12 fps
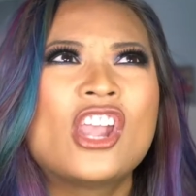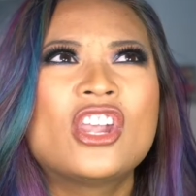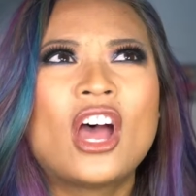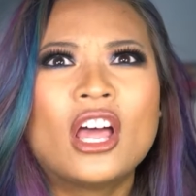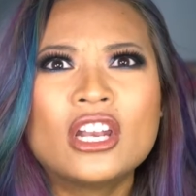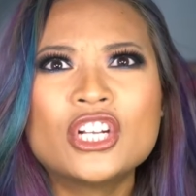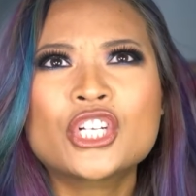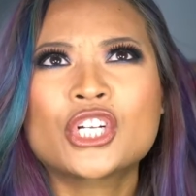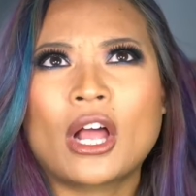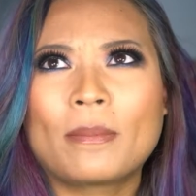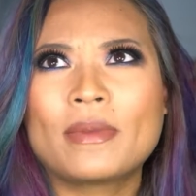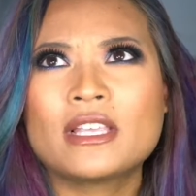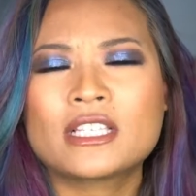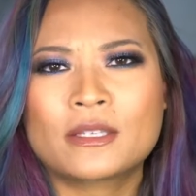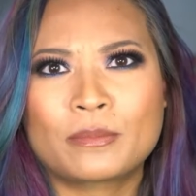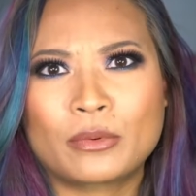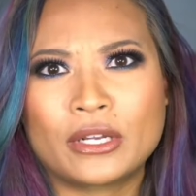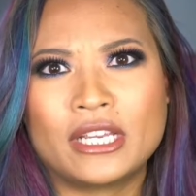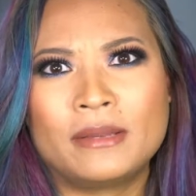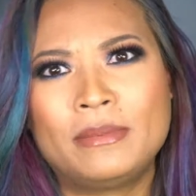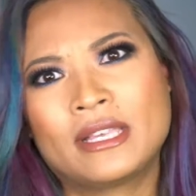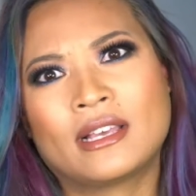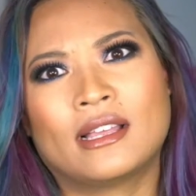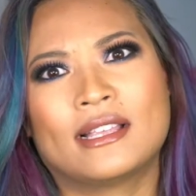not a shopping spree,
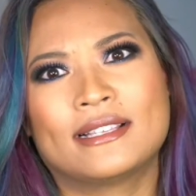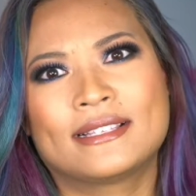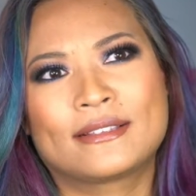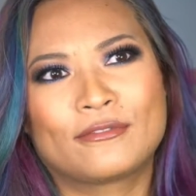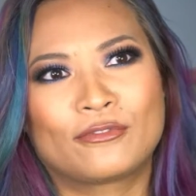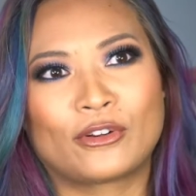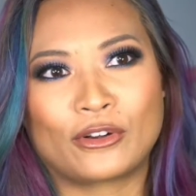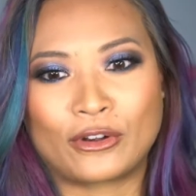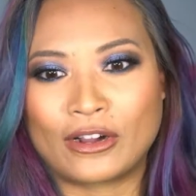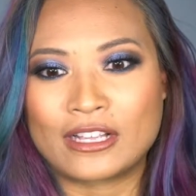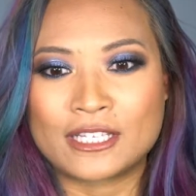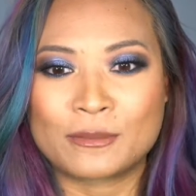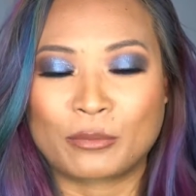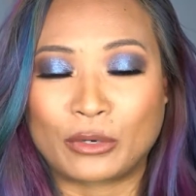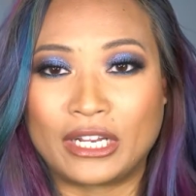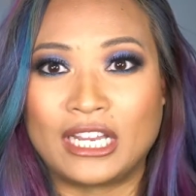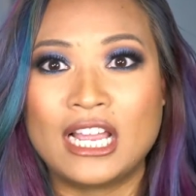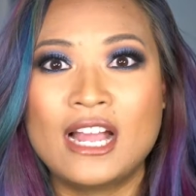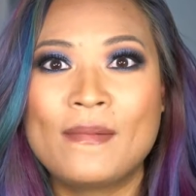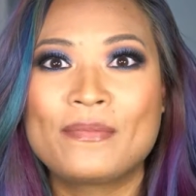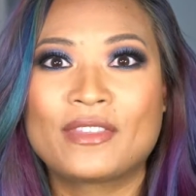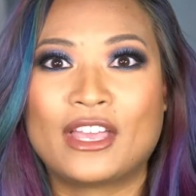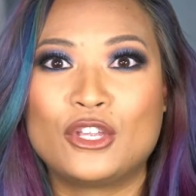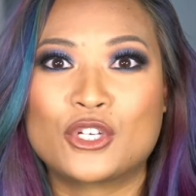because for a spree
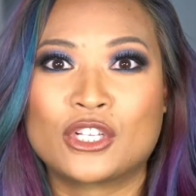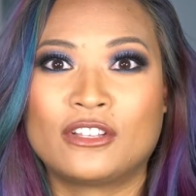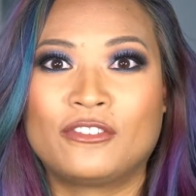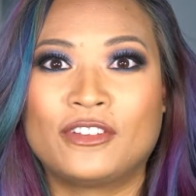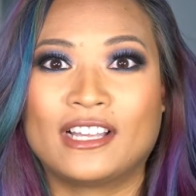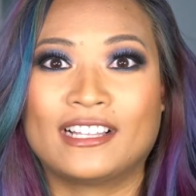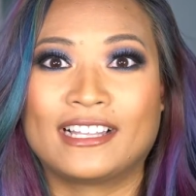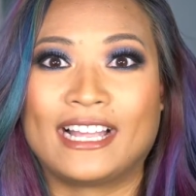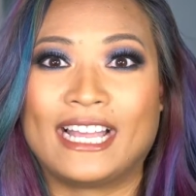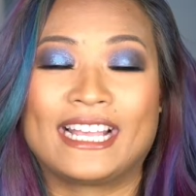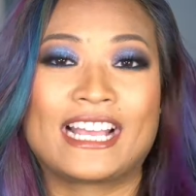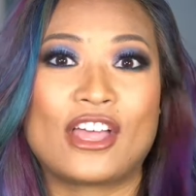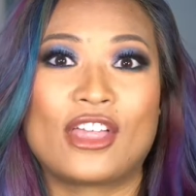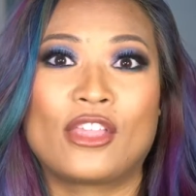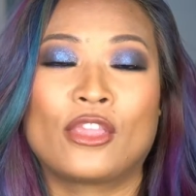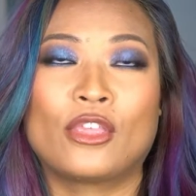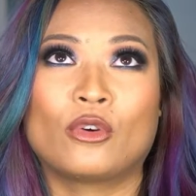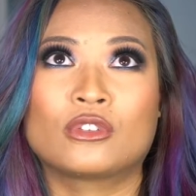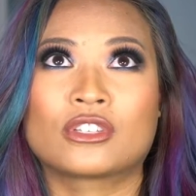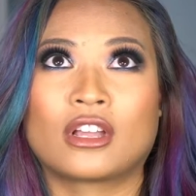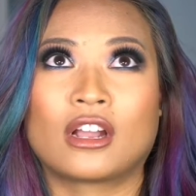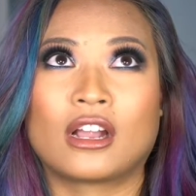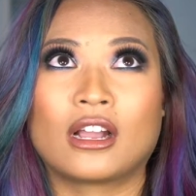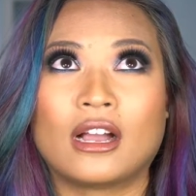I usually feel like those
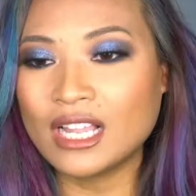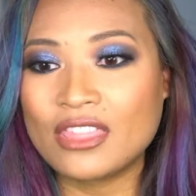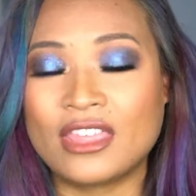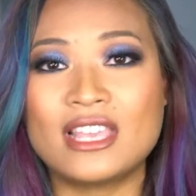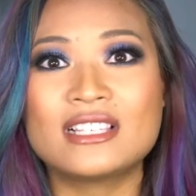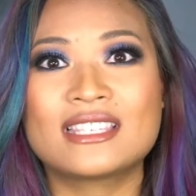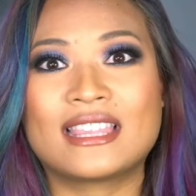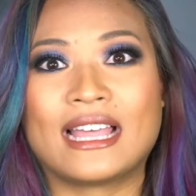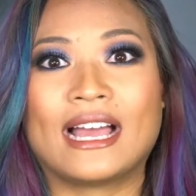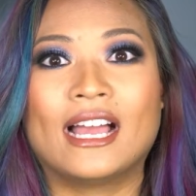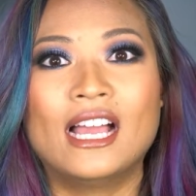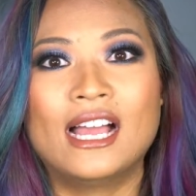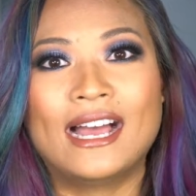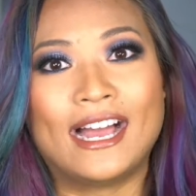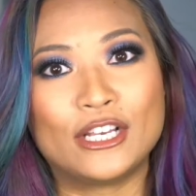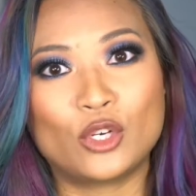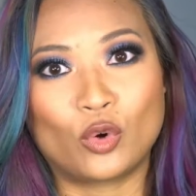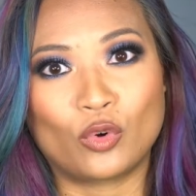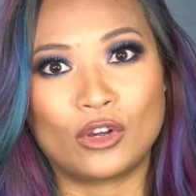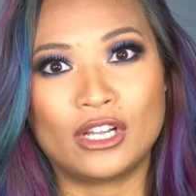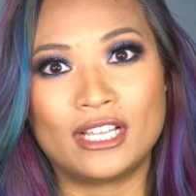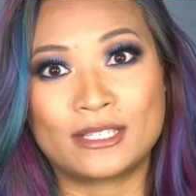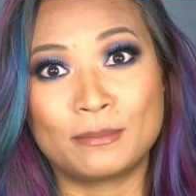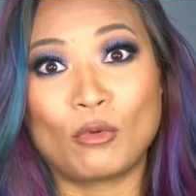are things that
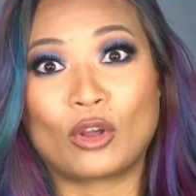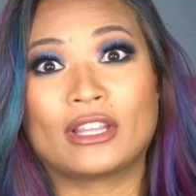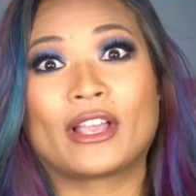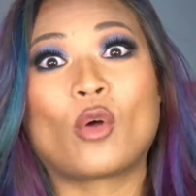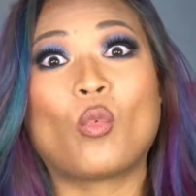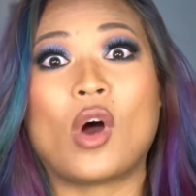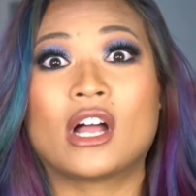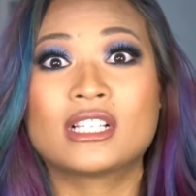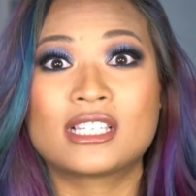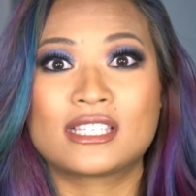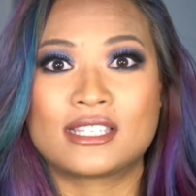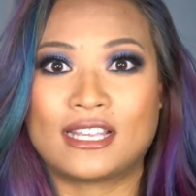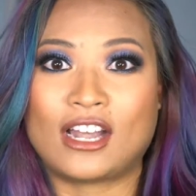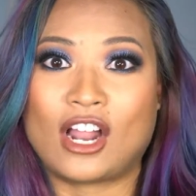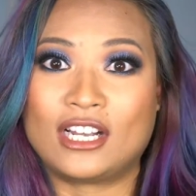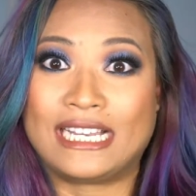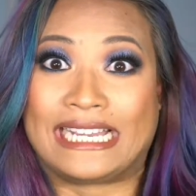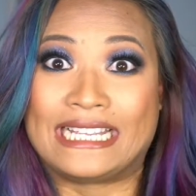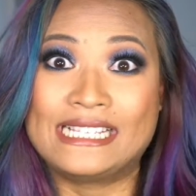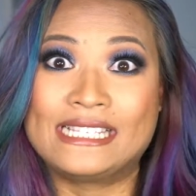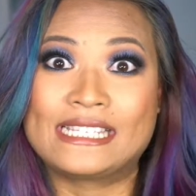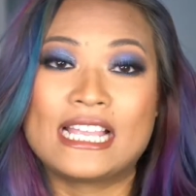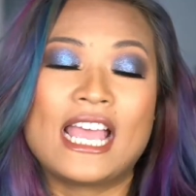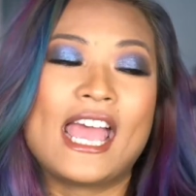it's more like wants and not
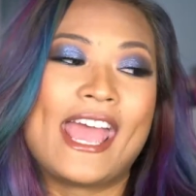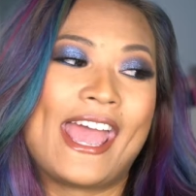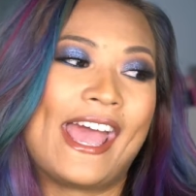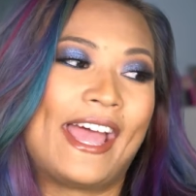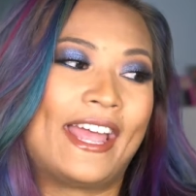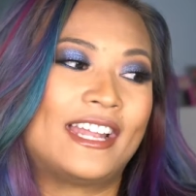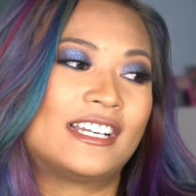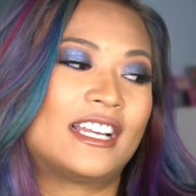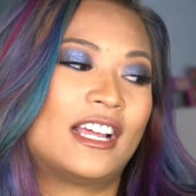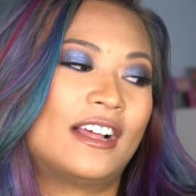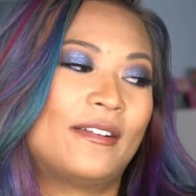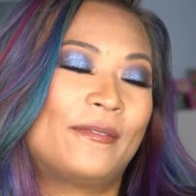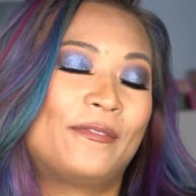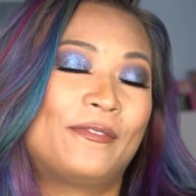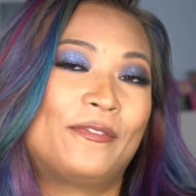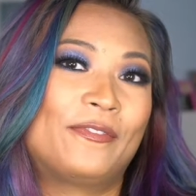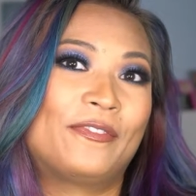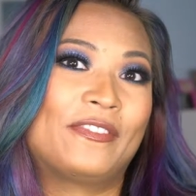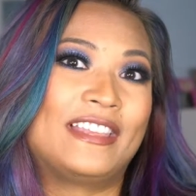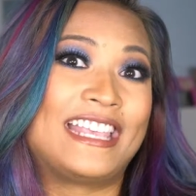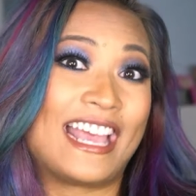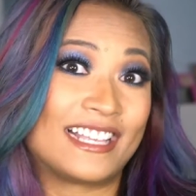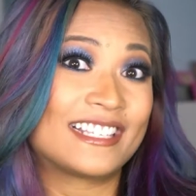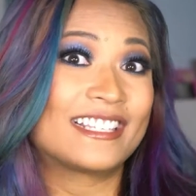needs. And
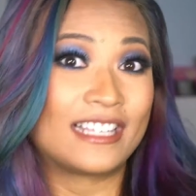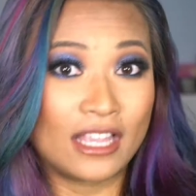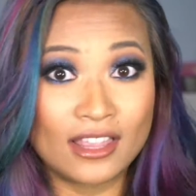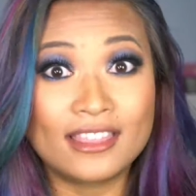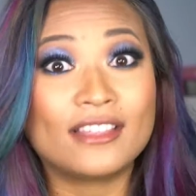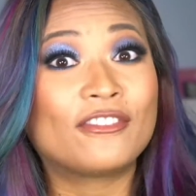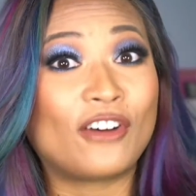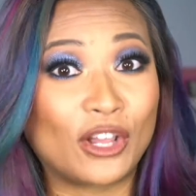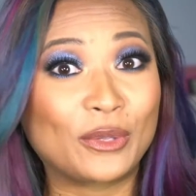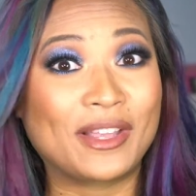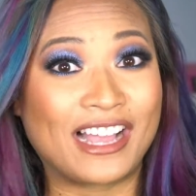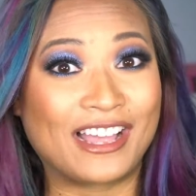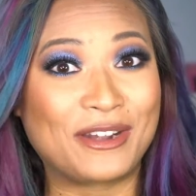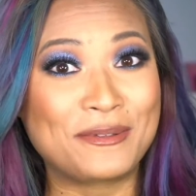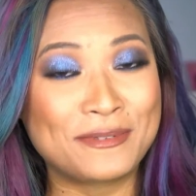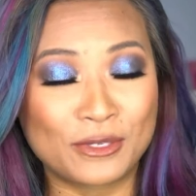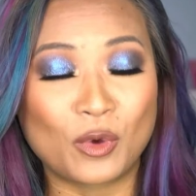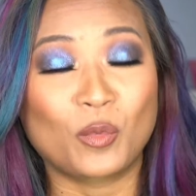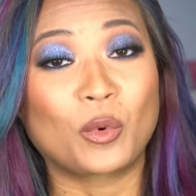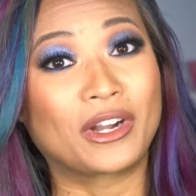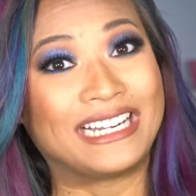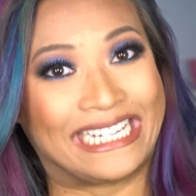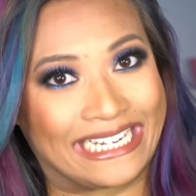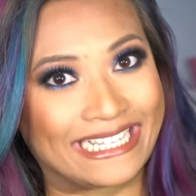yes, the following items
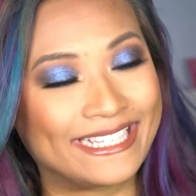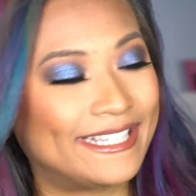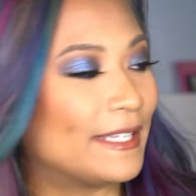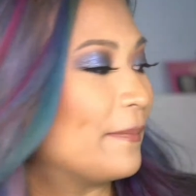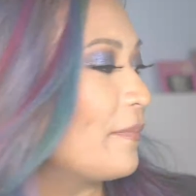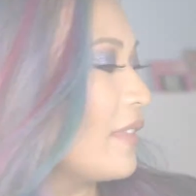were needs.